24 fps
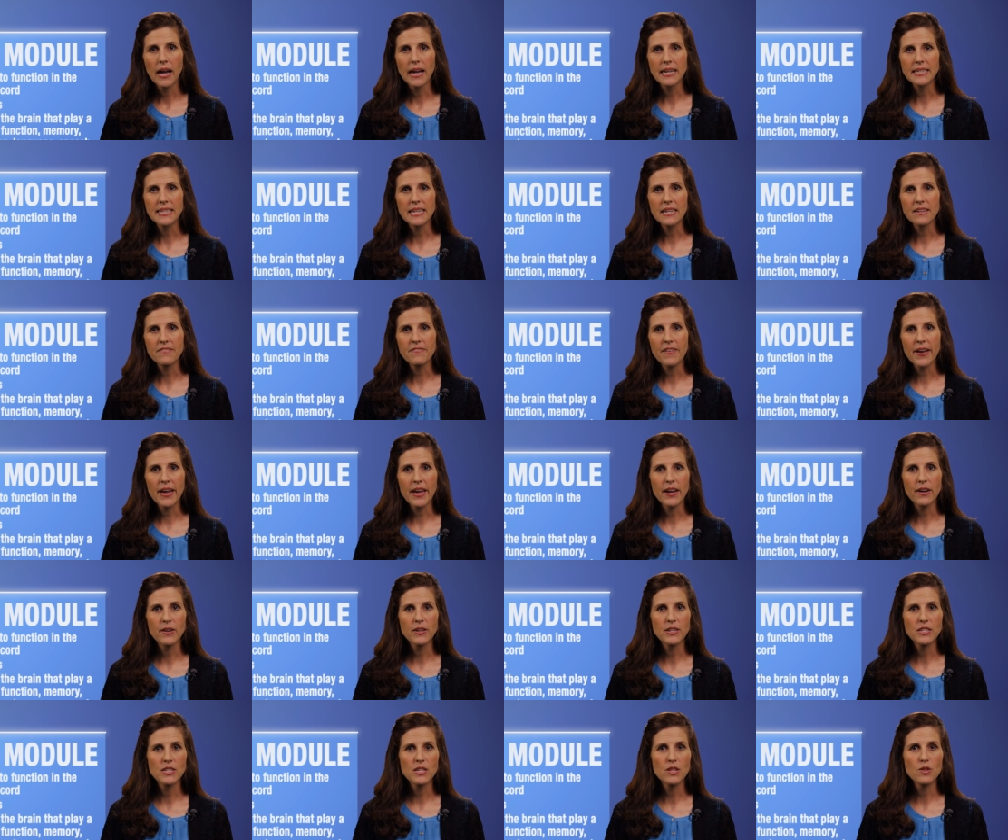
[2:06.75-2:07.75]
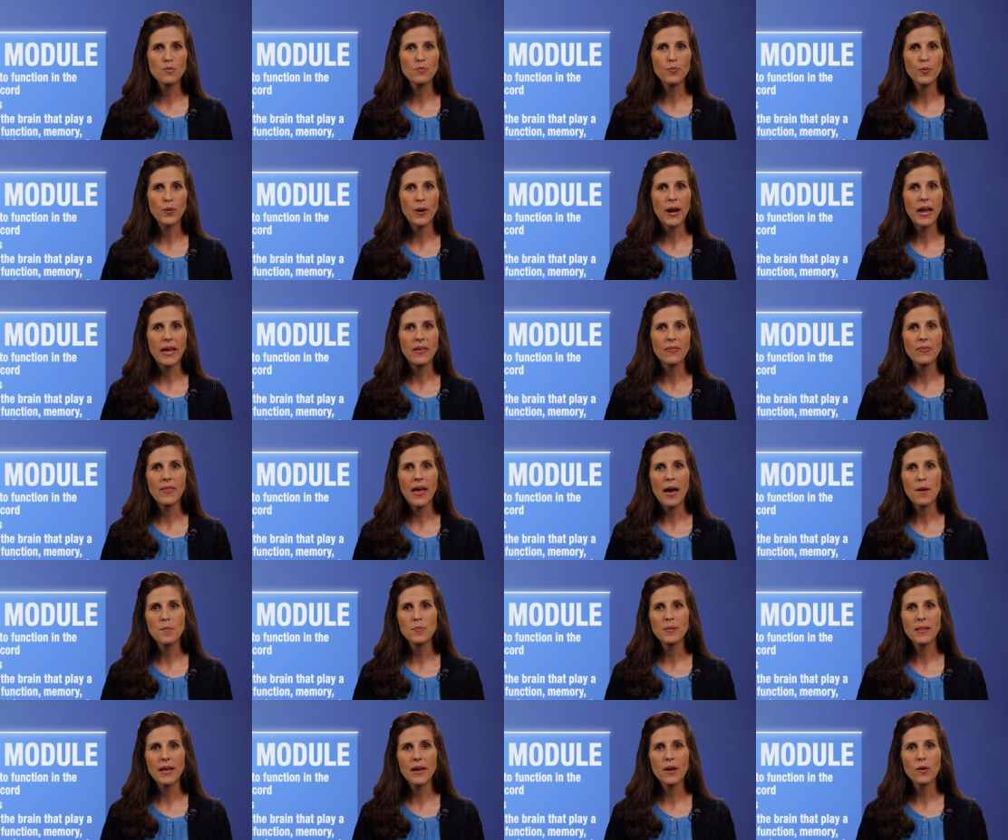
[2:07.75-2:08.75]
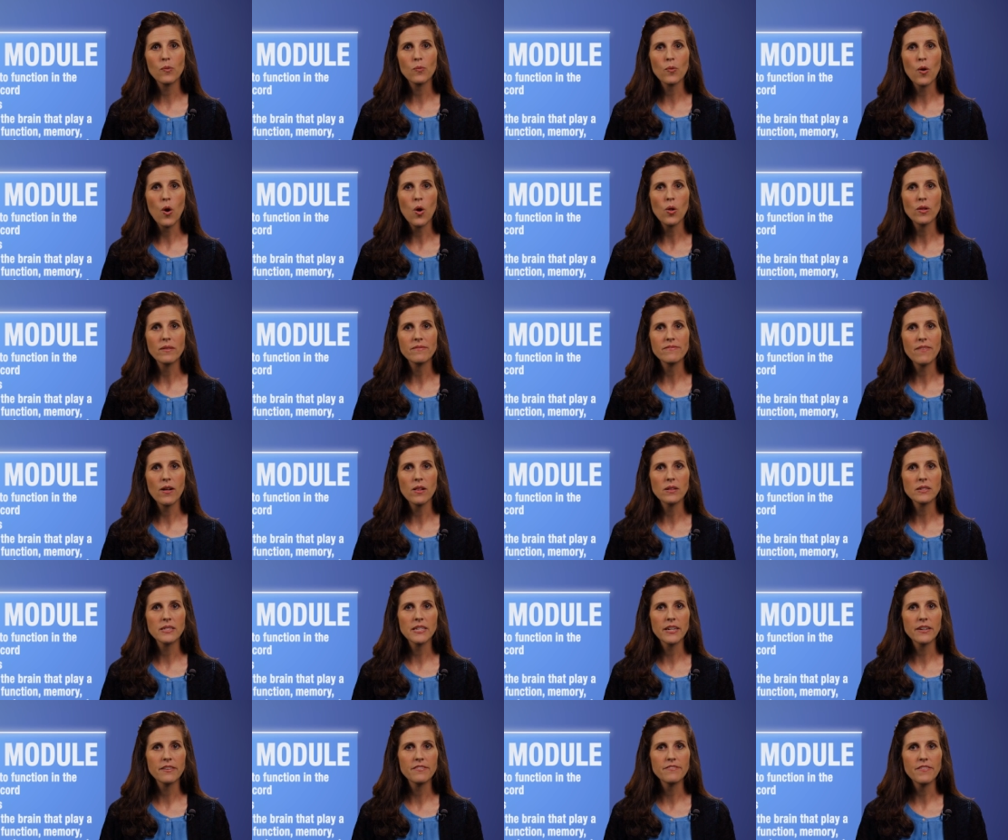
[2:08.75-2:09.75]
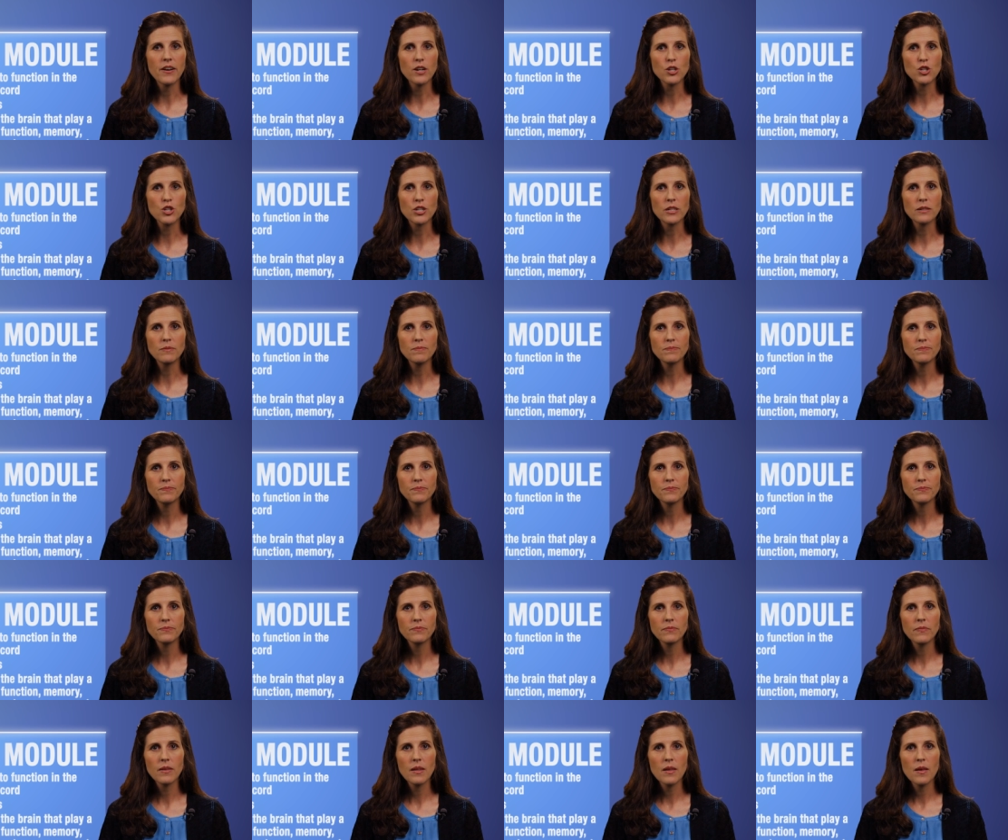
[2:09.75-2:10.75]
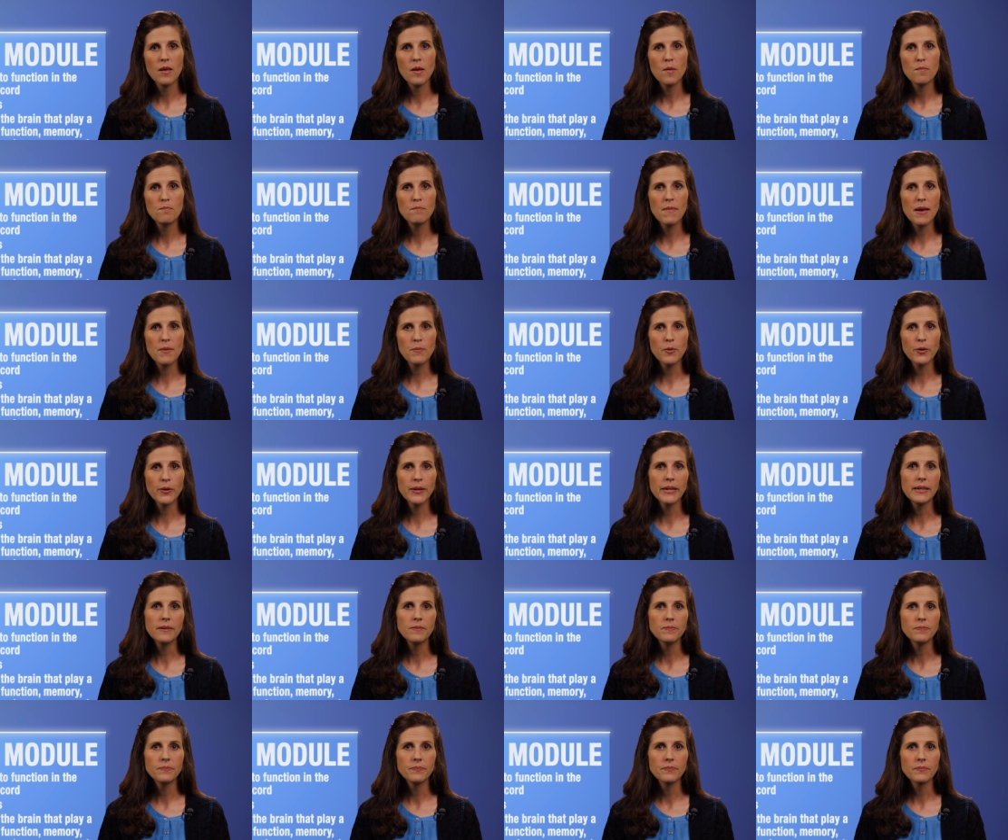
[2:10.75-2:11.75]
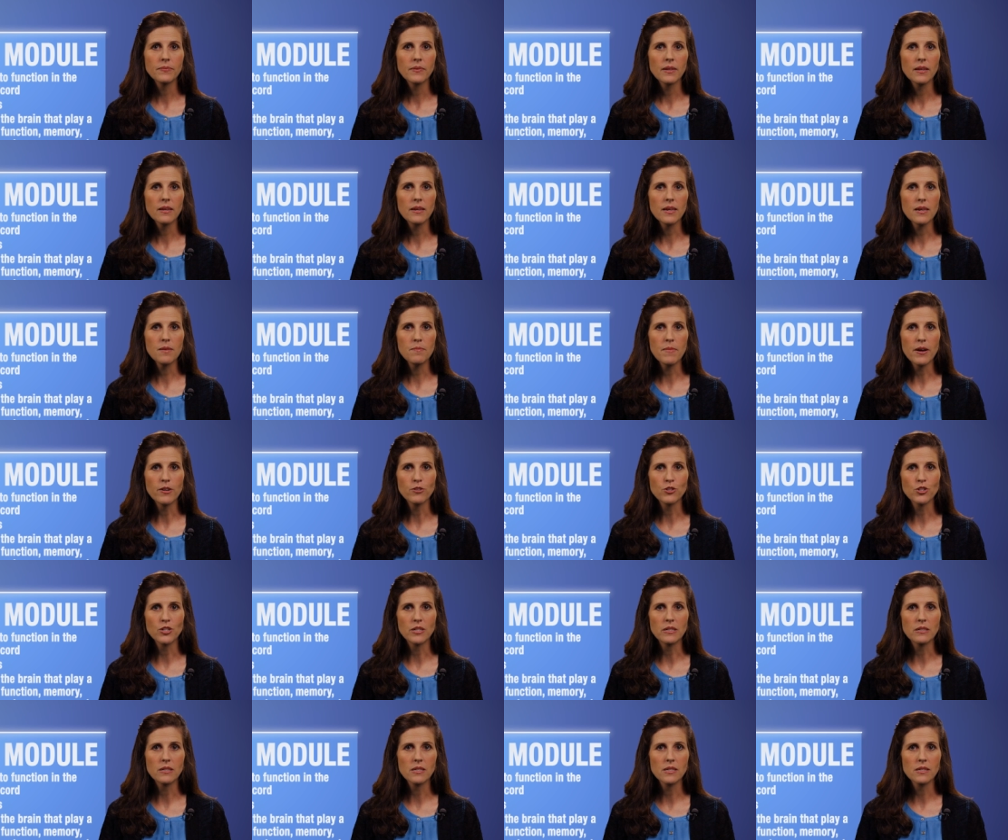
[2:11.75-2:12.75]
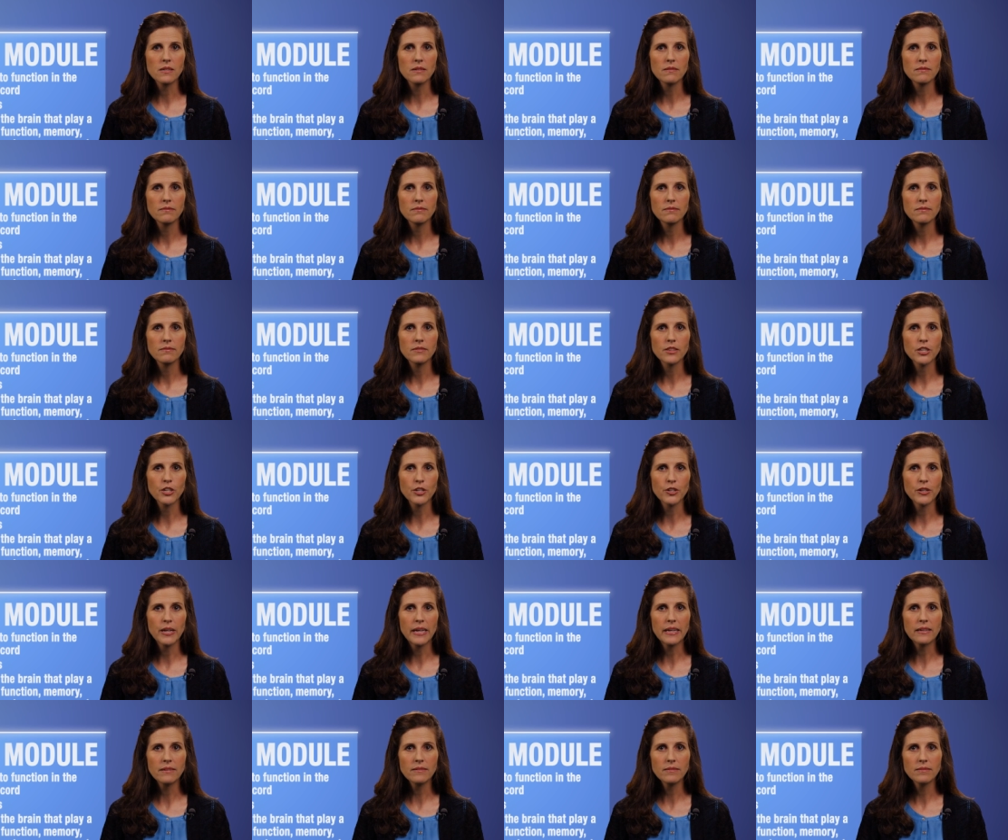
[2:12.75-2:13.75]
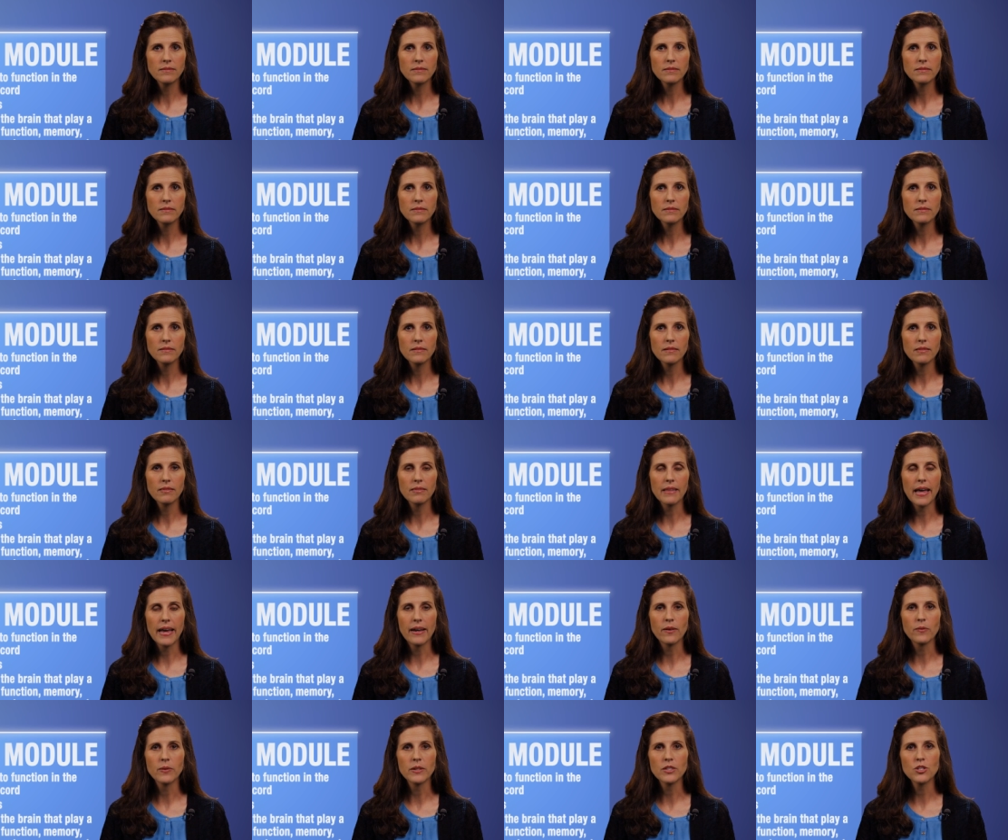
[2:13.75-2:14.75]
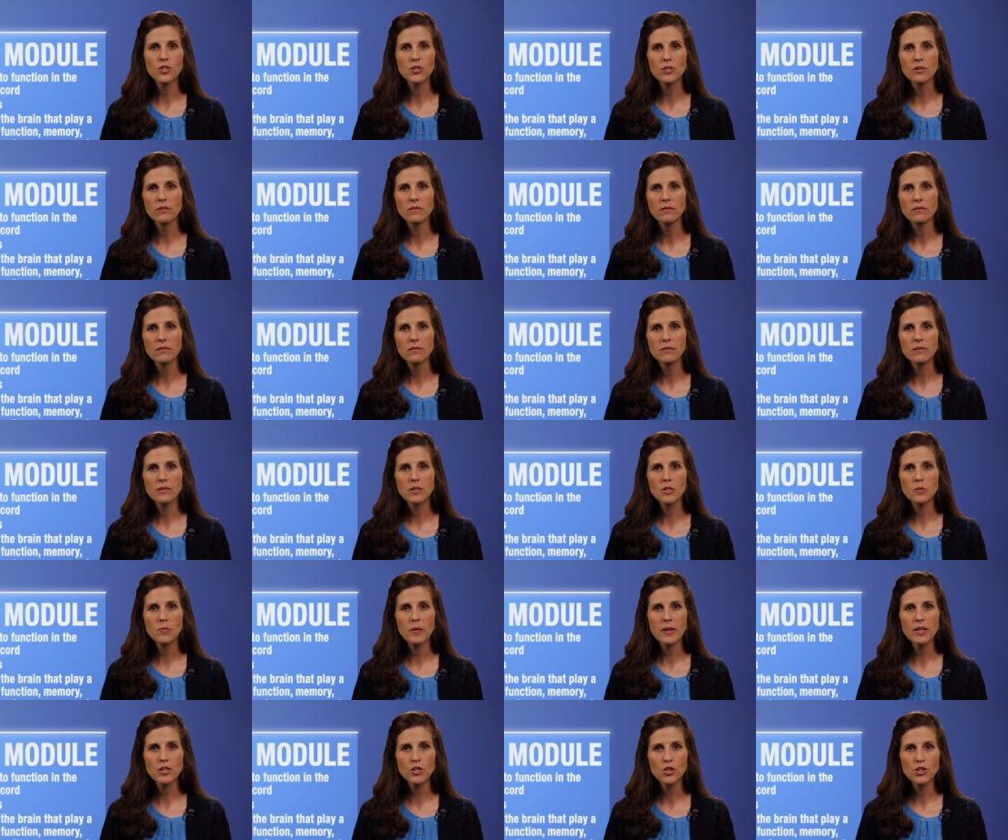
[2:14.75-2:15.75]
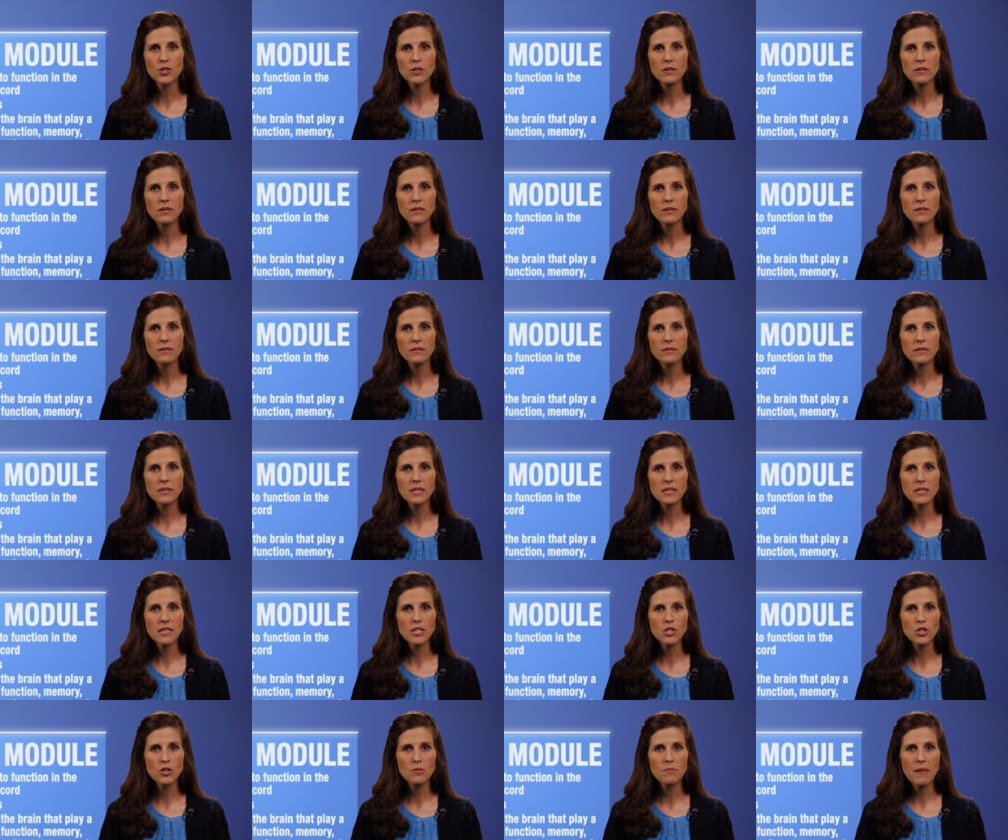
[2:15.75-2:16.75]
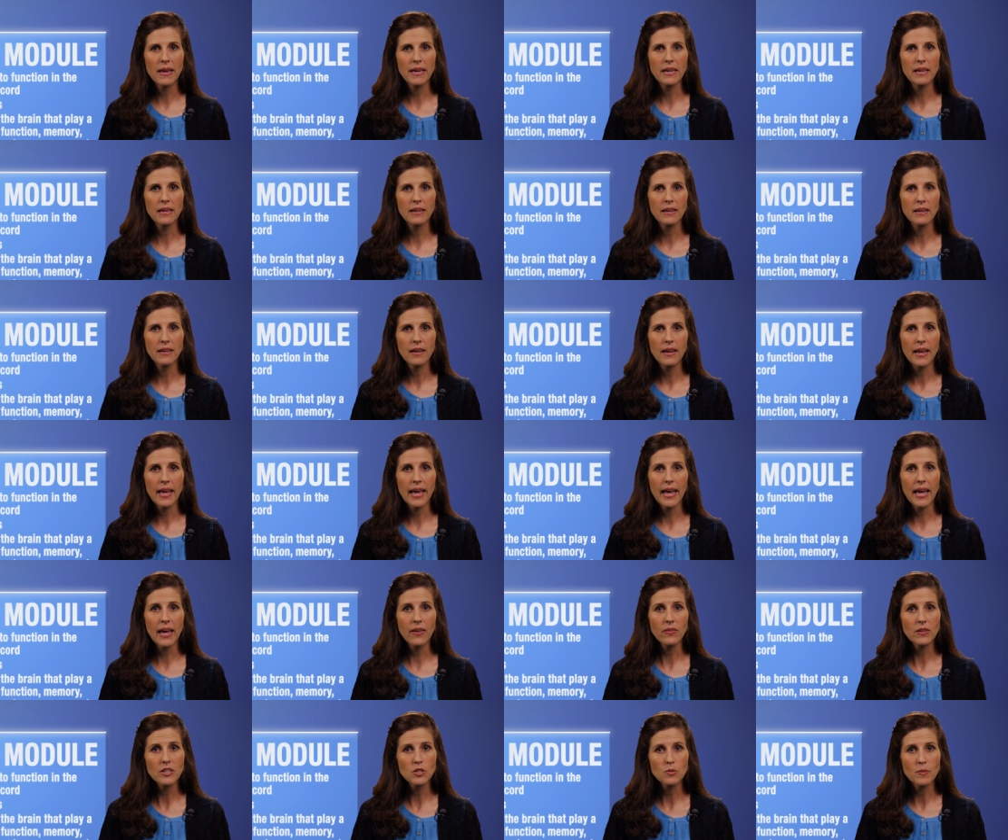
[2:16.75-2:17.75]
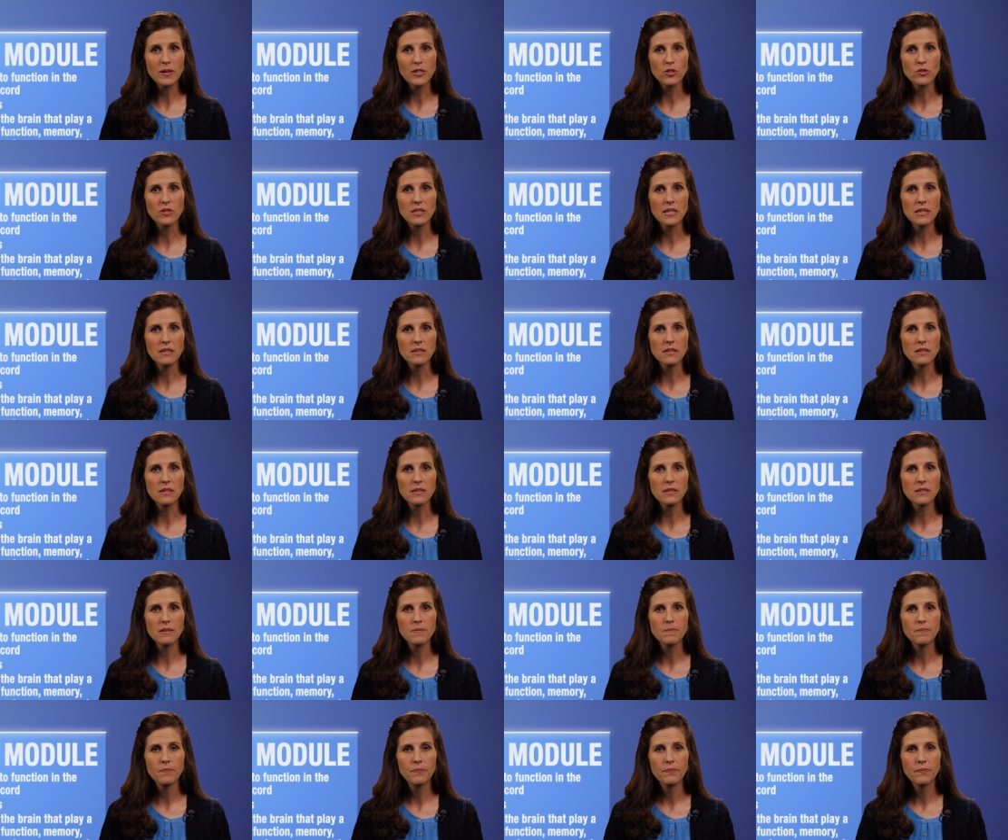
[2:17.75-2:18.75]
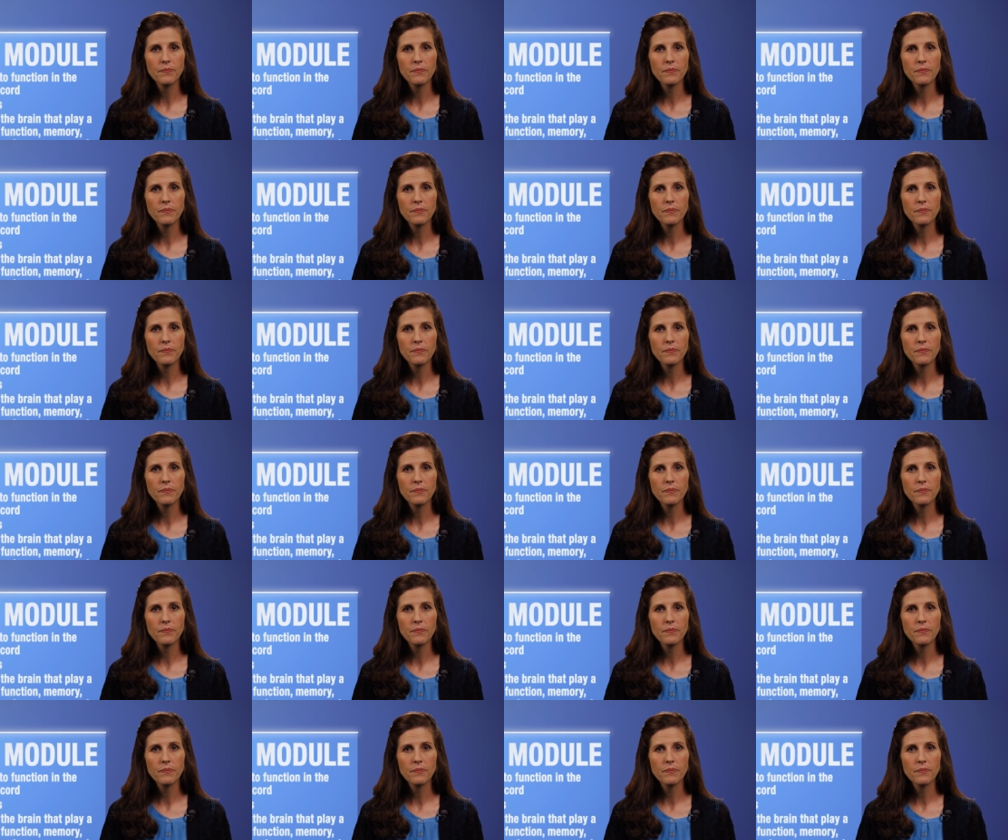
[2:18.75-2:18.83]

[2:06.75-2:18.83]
identify areas of the brain that play a role in voluntary function, memory, emotions, learning, language, speech, decision making, and the special senses.